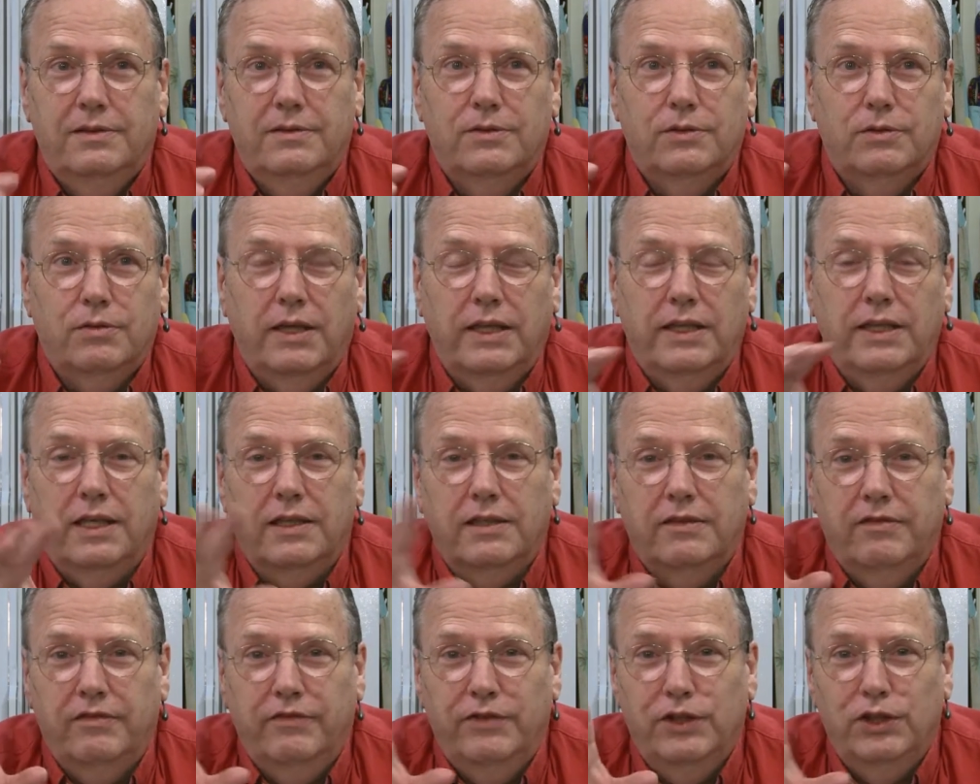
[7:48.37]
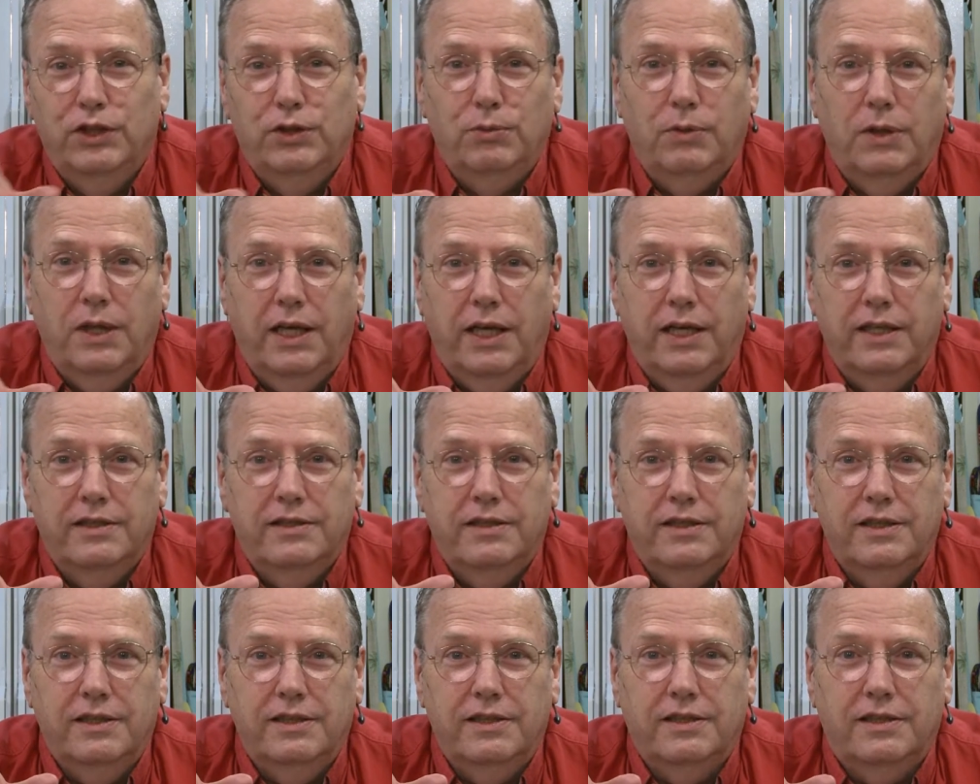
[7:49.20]
try not to
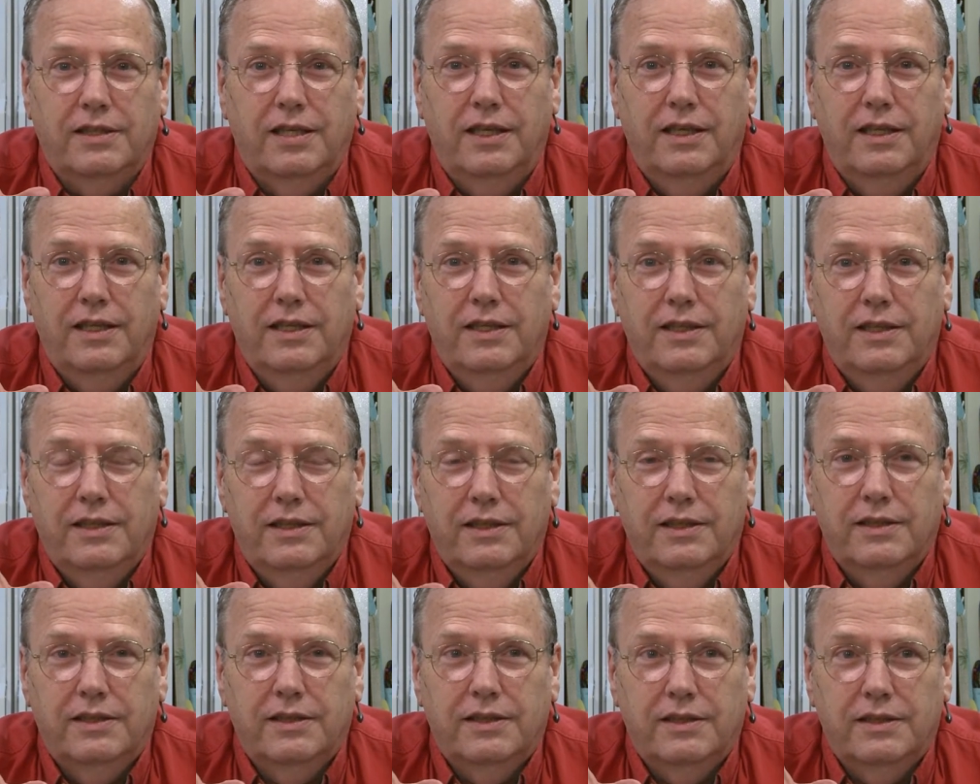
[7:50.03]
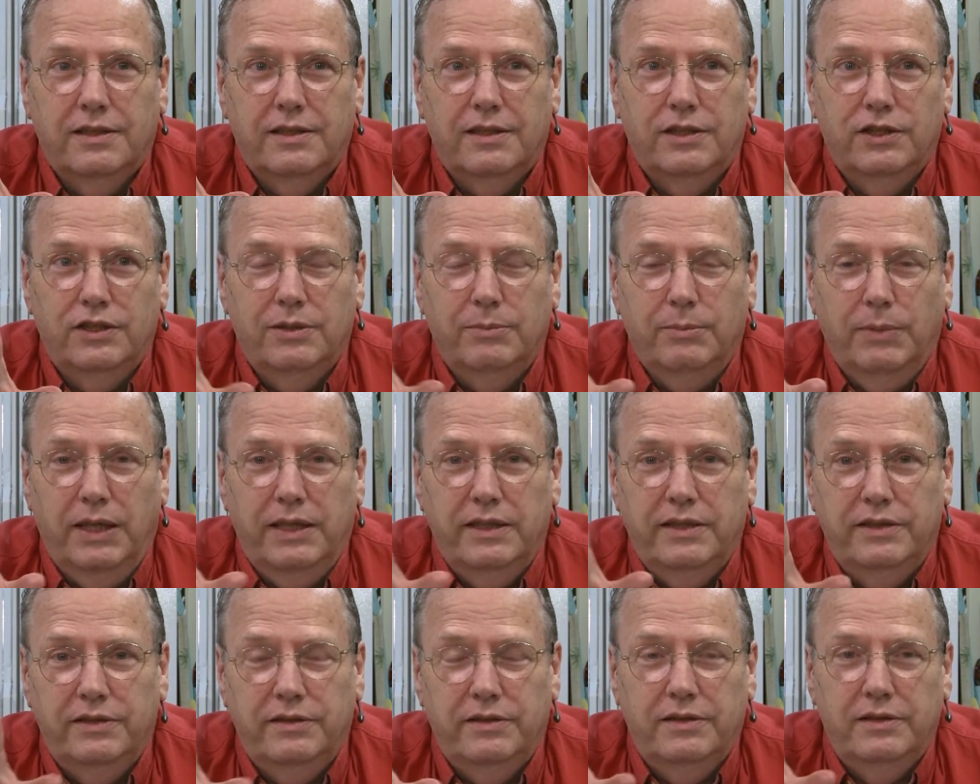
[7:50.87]
visualize this because you
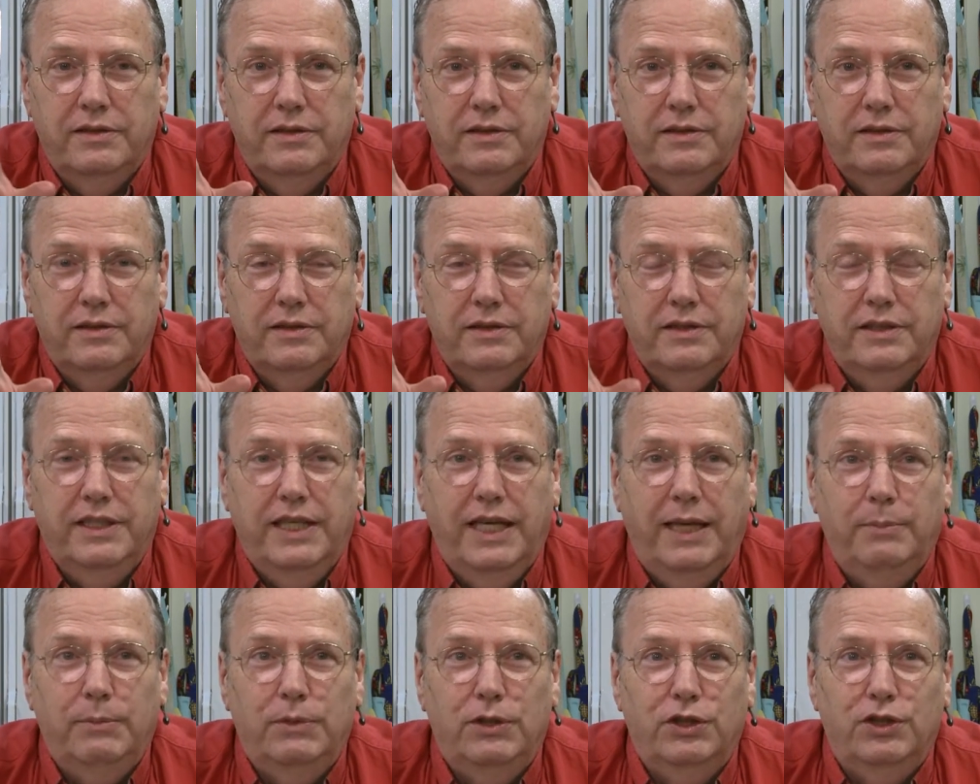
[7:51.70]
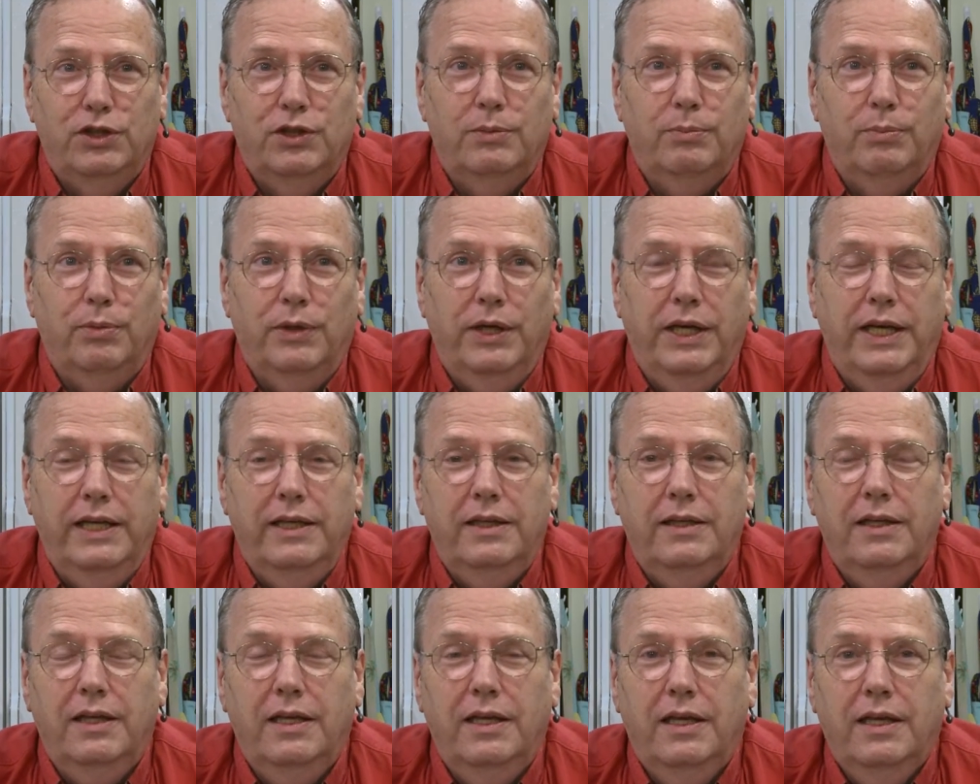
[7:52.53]
might damage your
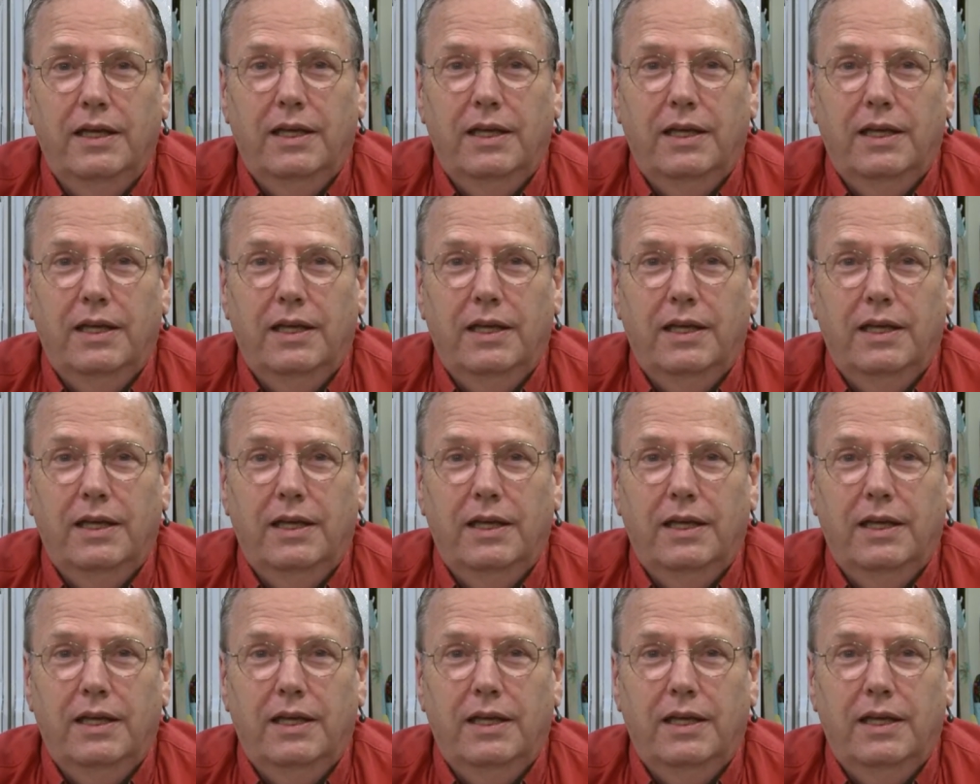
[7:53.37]
brain.